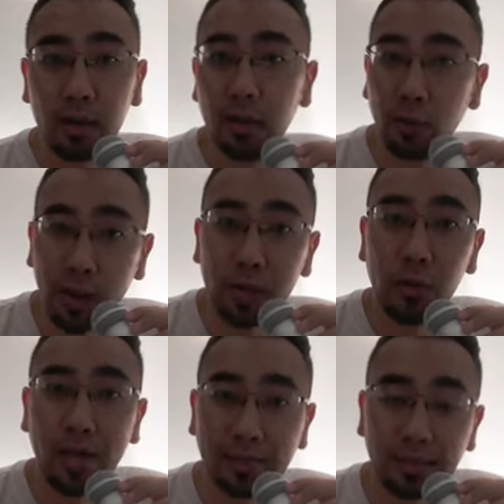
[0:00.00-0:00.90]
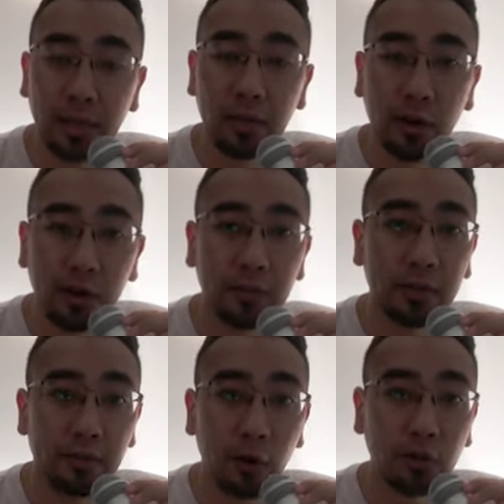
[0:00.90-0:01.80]
What do you guys think of the
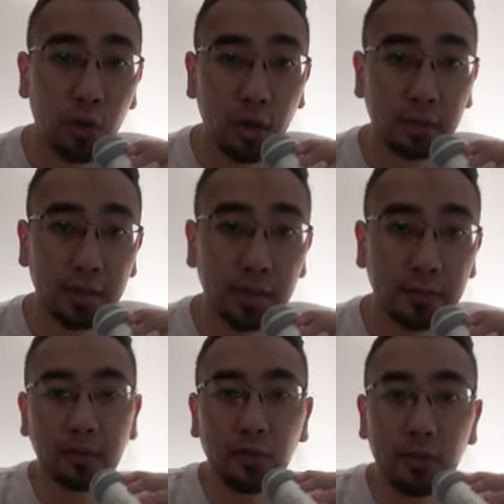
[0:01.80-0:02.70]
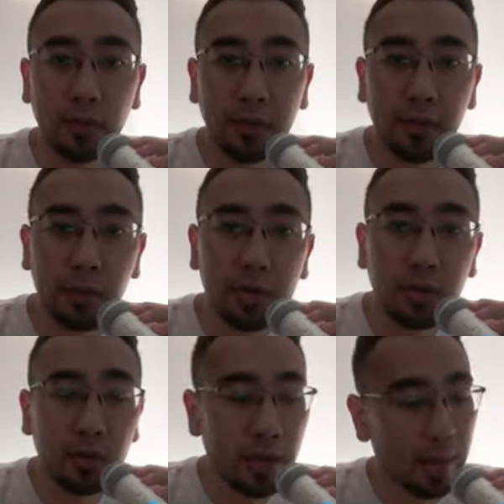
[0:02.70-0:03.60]
voice quality? So if I want to
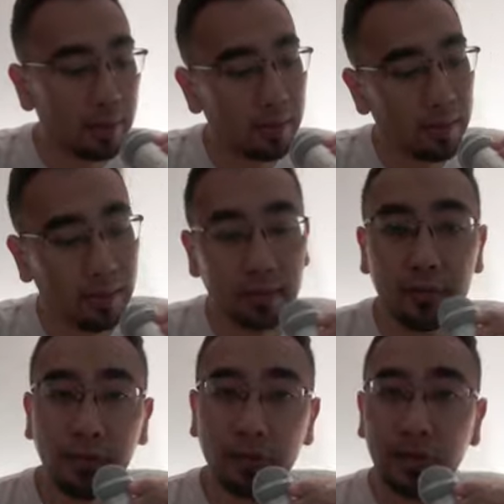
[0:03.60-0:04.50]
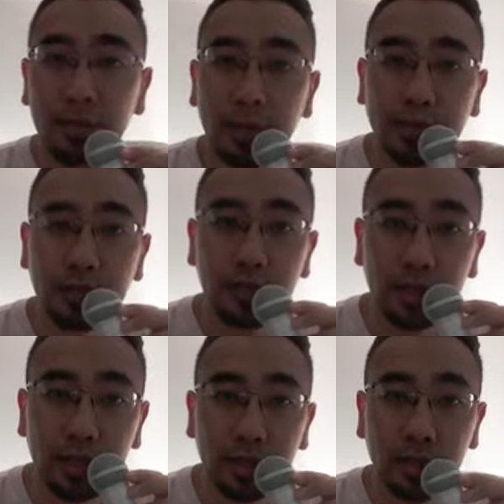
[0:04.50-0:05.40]
look at the physical buttons
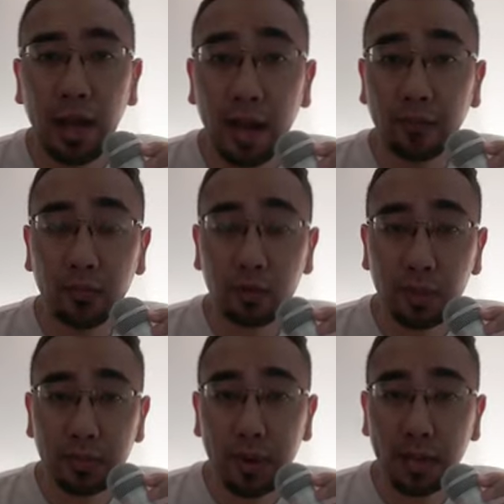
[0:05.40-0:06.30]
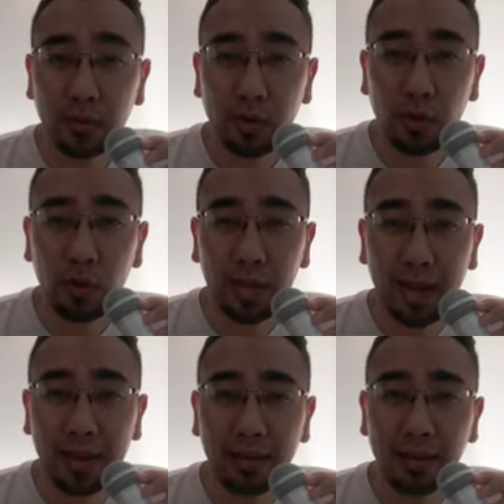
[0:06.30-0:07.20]
here, I have to switch back to the
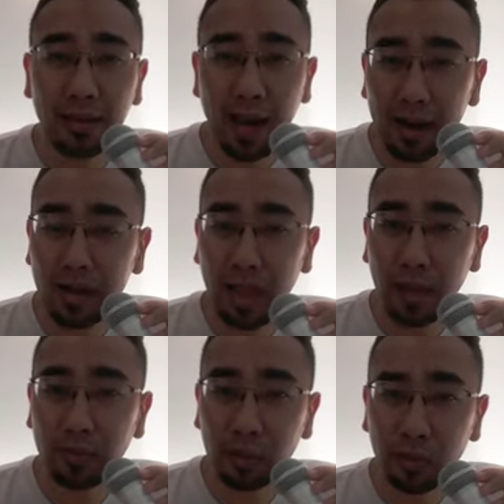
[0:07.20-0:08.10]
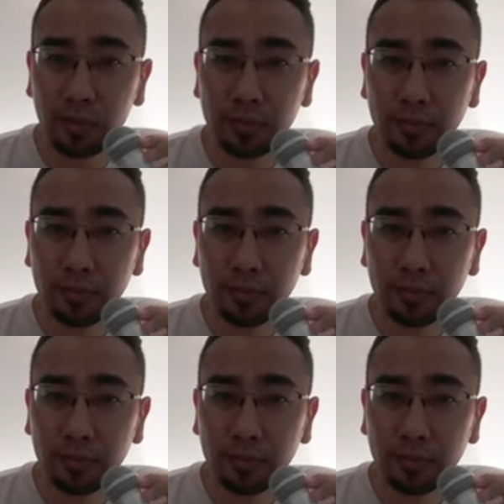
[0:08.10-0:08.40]
HoloLens LUC M2.